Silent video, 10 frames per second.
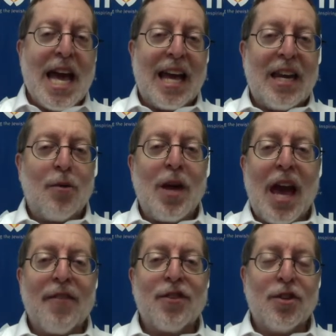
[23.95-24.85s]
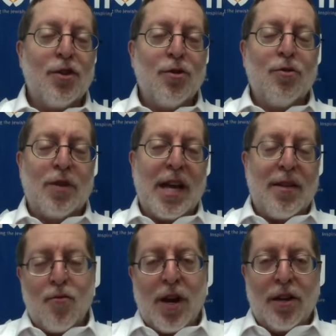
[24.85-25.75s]
And now we have to
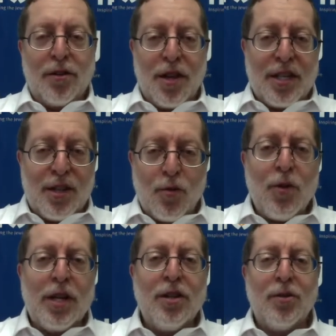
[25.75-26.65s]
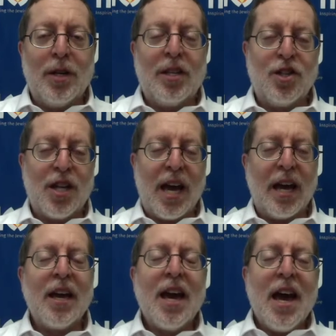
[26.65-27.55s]
hit regular things that we do each
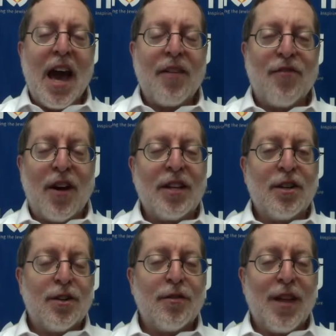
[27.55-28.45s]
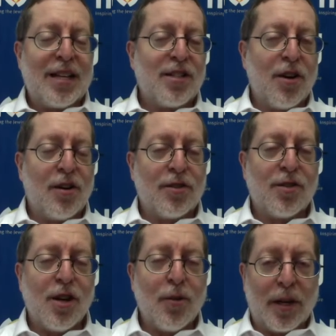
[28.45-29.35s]
day and find out if that's called
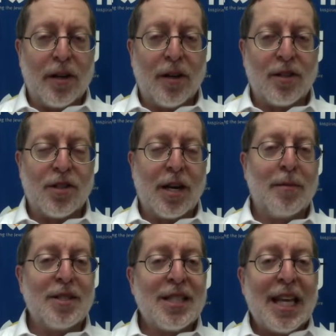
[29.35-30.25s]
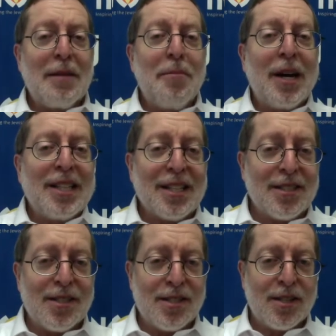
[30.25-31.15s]
sewing on Shabbos, like
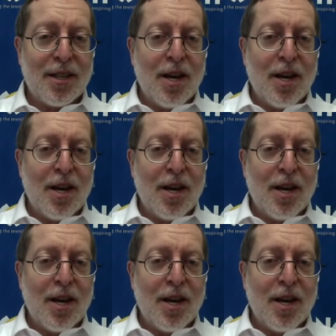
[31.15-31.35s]
buttons.